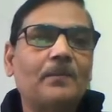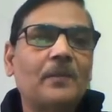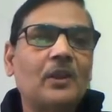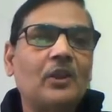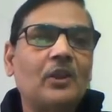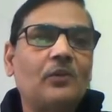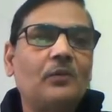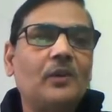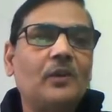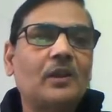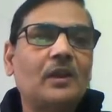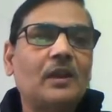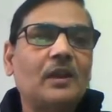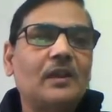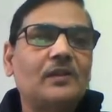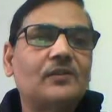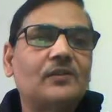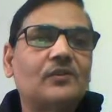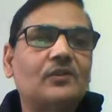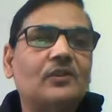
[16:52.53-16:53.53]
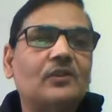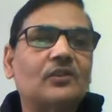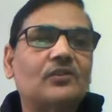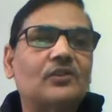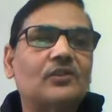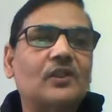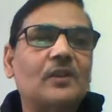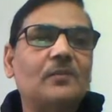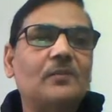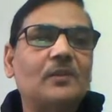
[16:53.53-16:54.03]
Whereas the
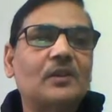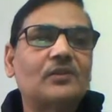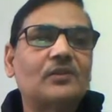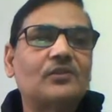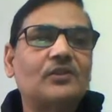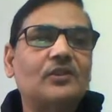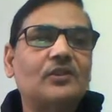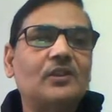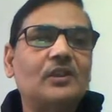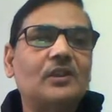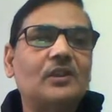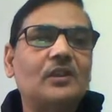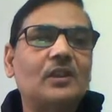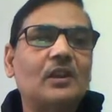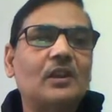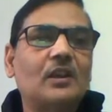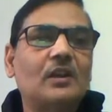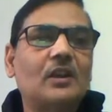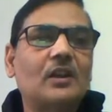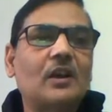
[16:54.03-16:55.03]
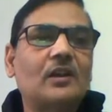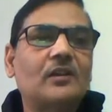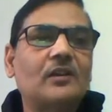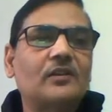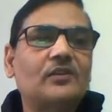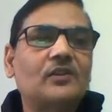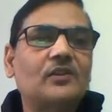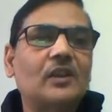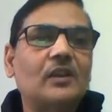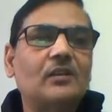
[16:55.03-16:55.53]
same EST or
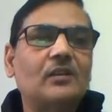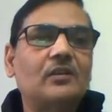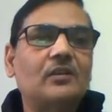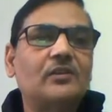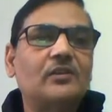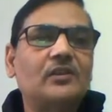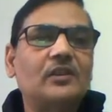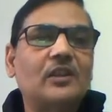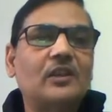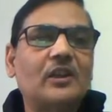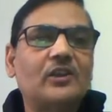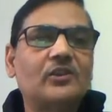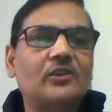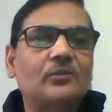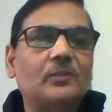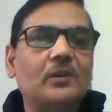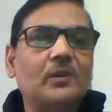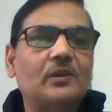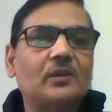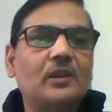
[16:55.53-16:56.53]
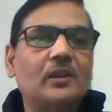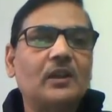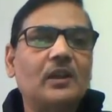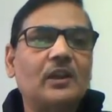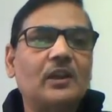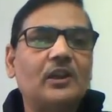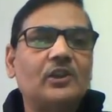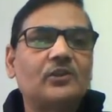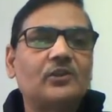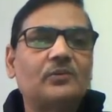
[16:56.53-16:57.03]
standard gene arrangement,
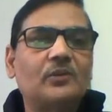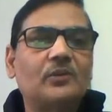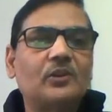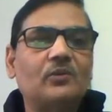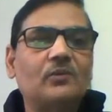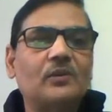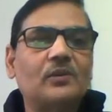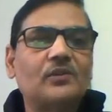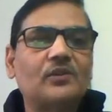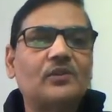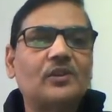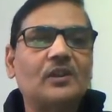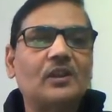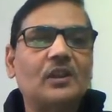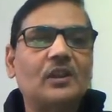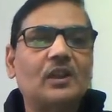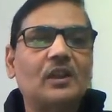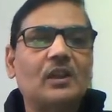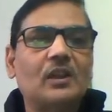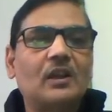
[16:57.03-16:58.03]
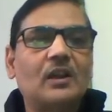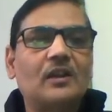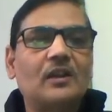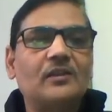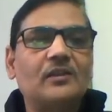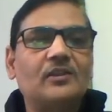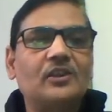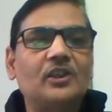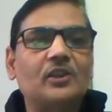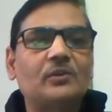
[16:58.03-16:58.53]
its frequency
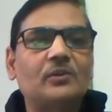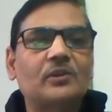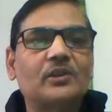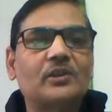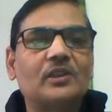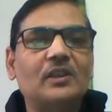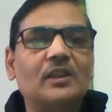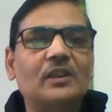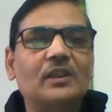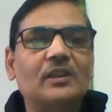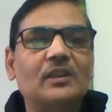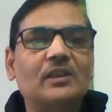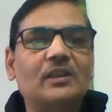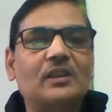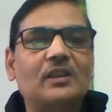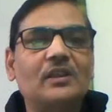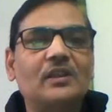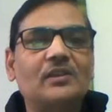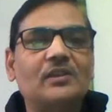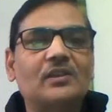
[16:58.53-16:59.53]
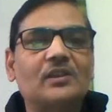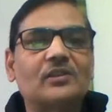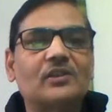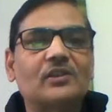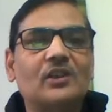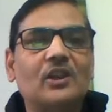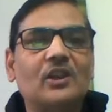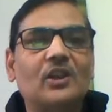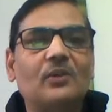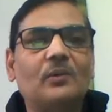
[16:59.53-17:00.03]
continuously increases
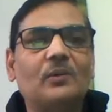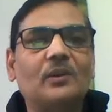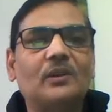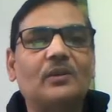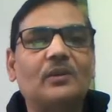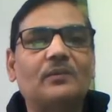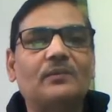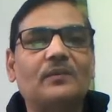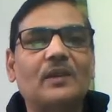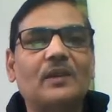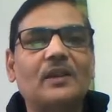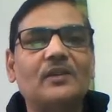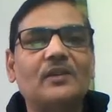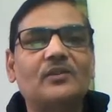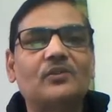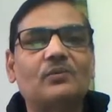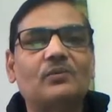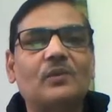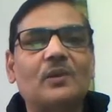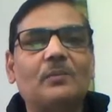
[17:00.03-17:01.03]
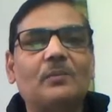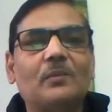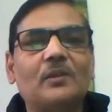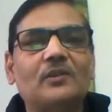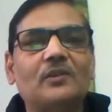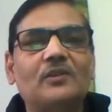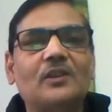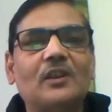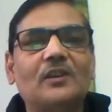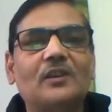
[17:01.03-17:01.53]
when the flies were
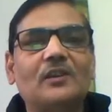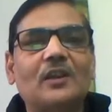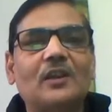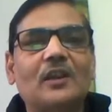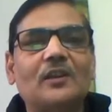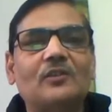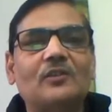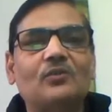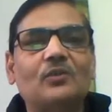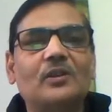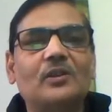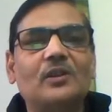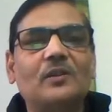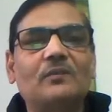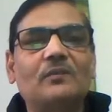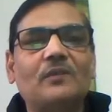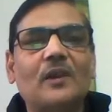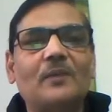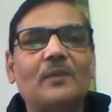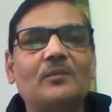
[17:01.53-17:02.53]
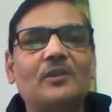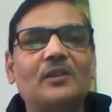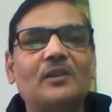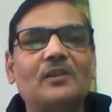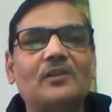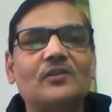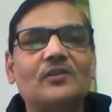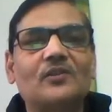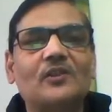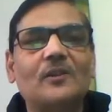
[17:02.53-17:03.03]
maintained at 25
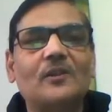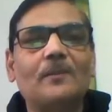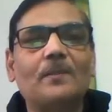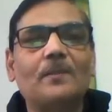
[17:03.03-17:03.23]
degrees C.